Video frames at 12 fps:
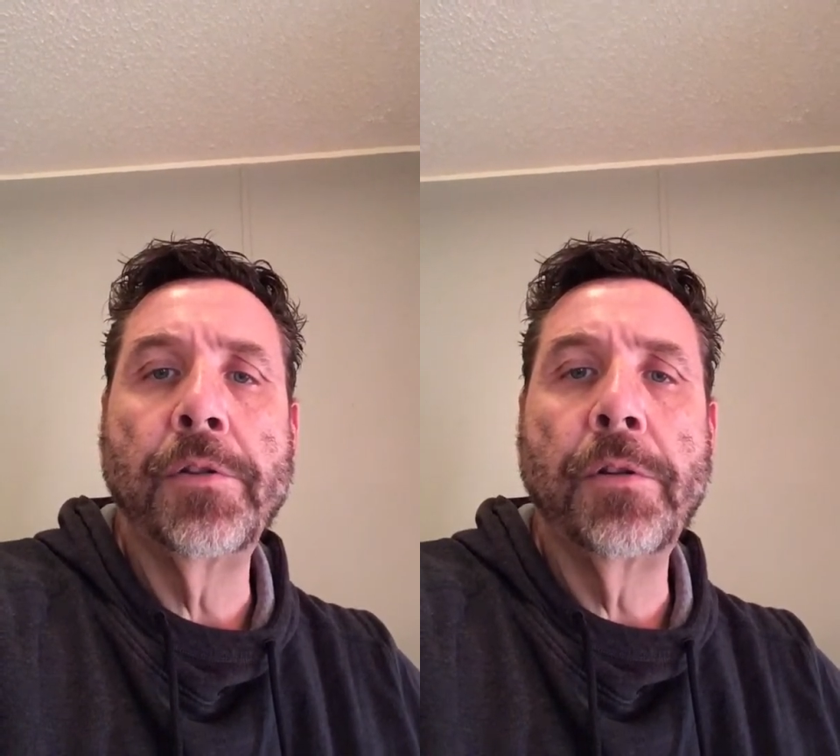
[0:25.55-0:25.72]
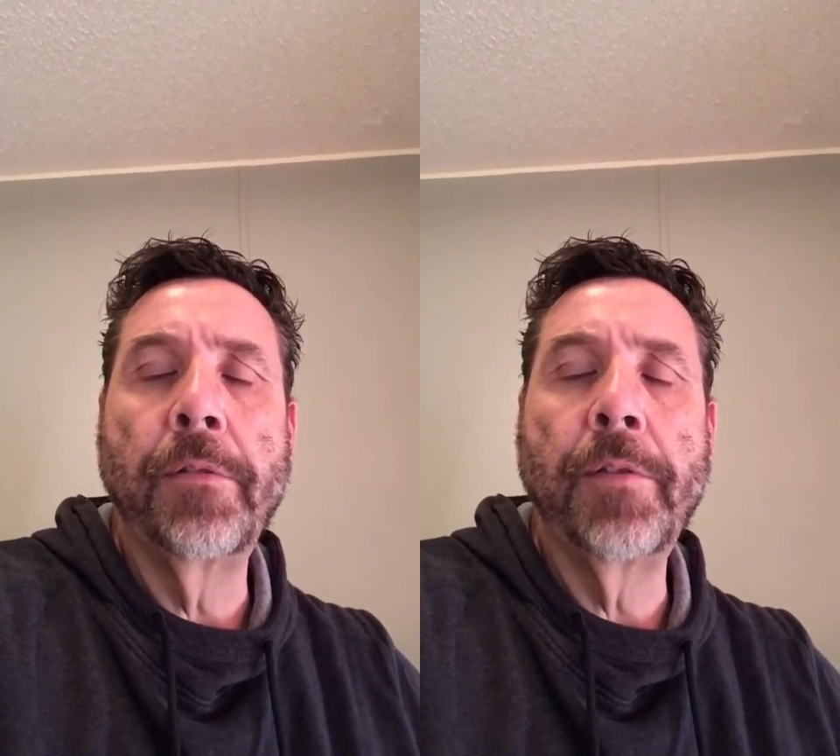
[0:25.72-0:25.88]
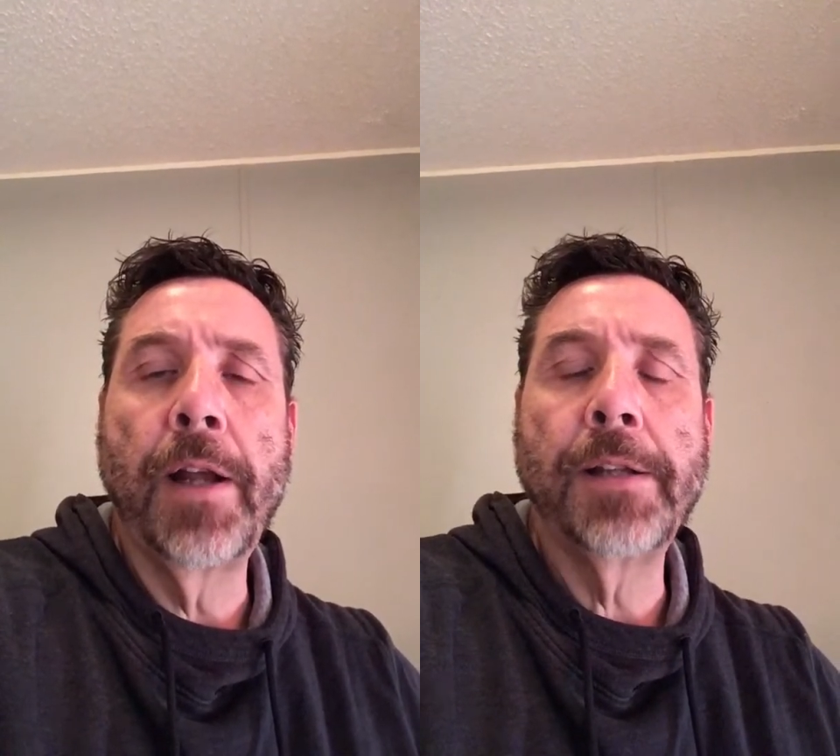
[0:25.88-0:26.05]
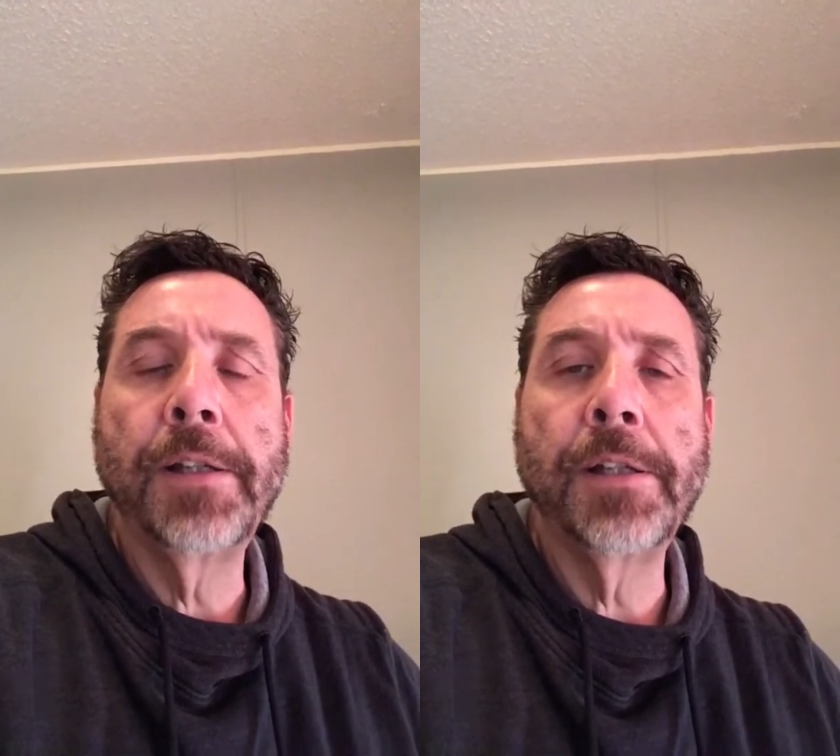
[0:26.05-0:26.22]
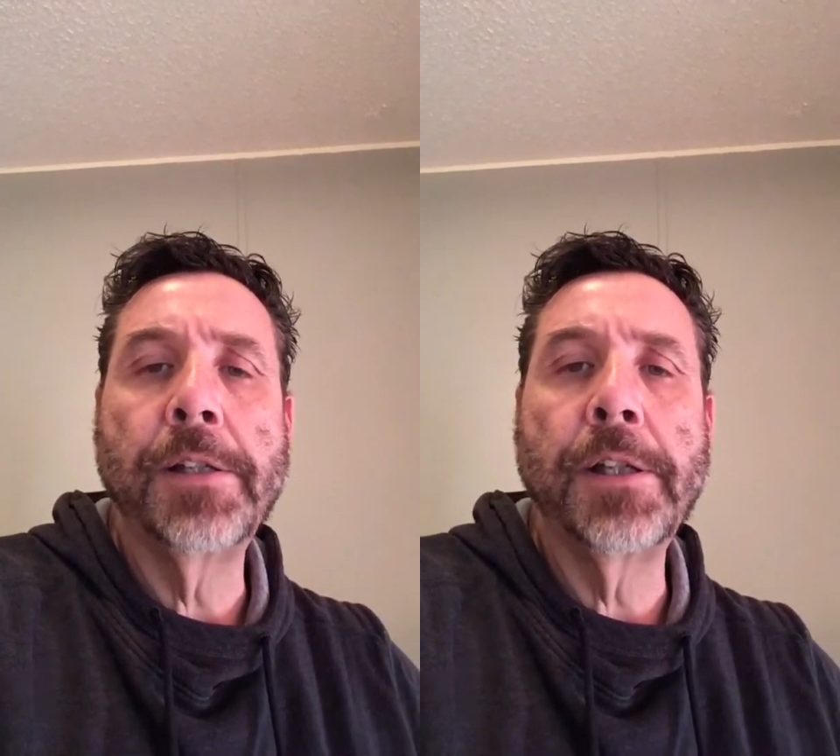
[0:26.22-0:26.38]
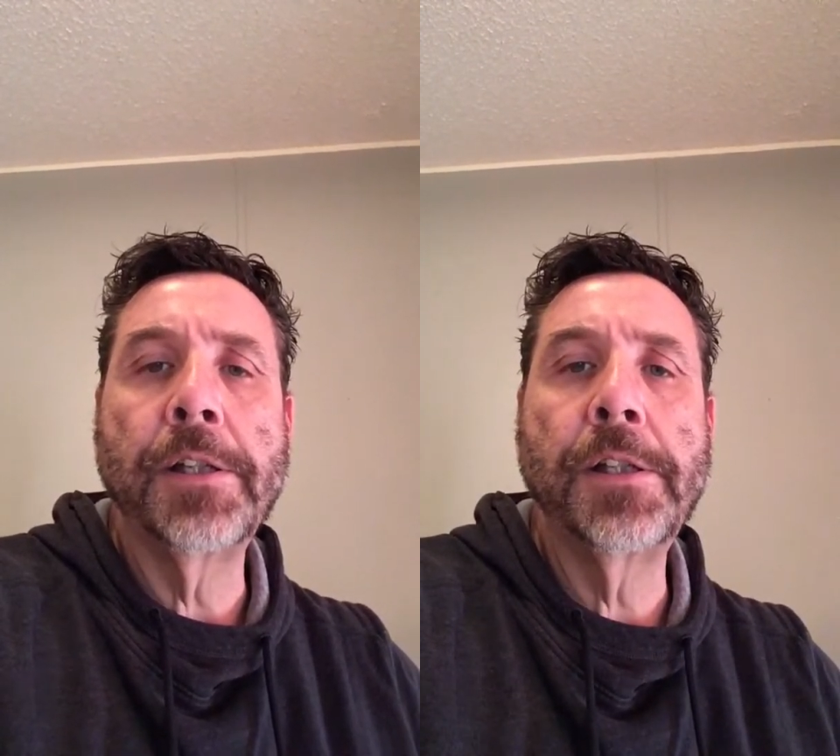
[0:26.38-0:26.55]
June of
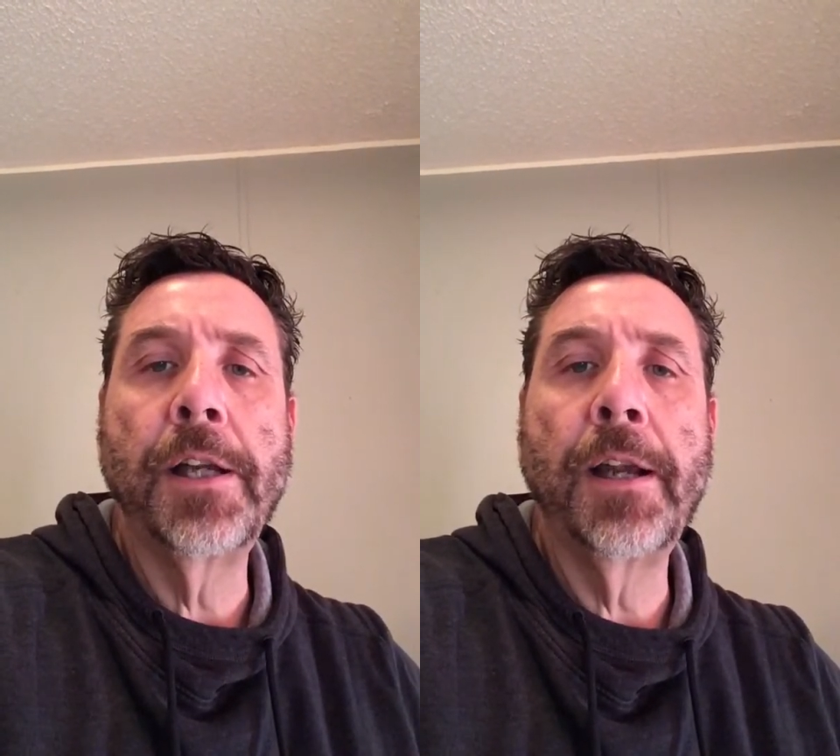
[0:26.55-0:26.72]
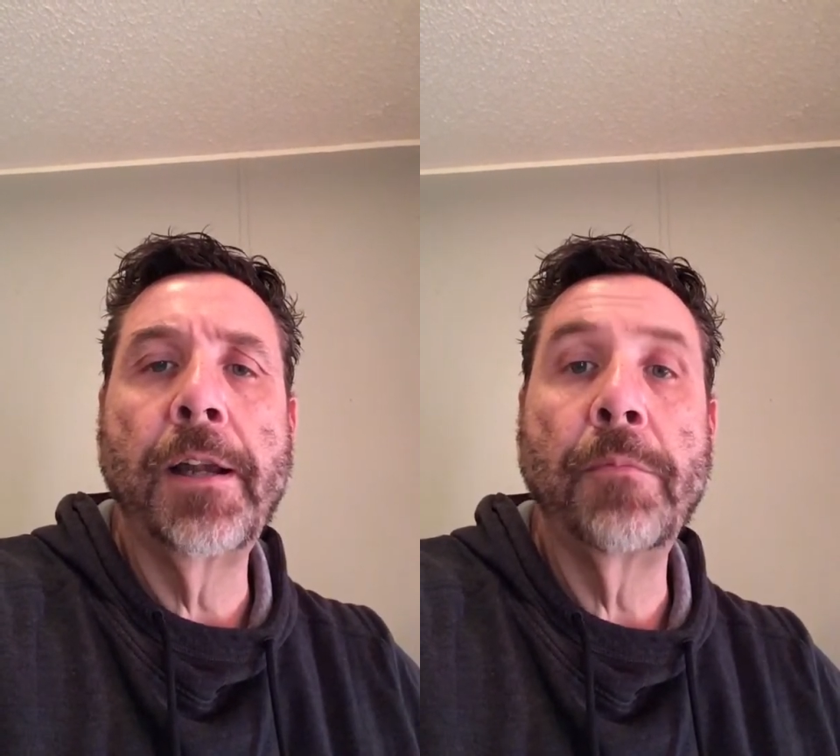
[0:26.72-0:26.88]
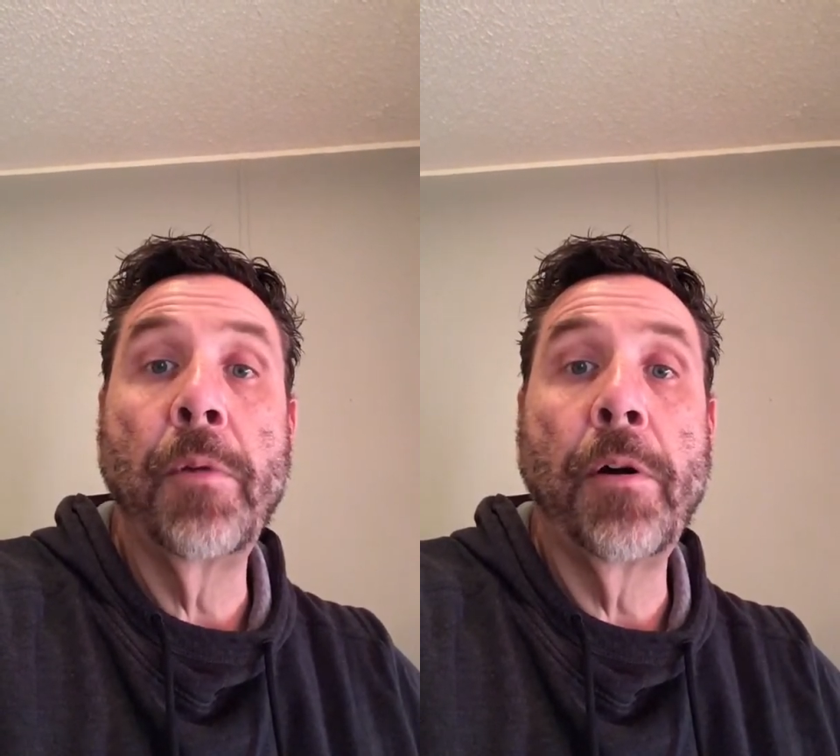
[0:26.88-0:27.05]
1968,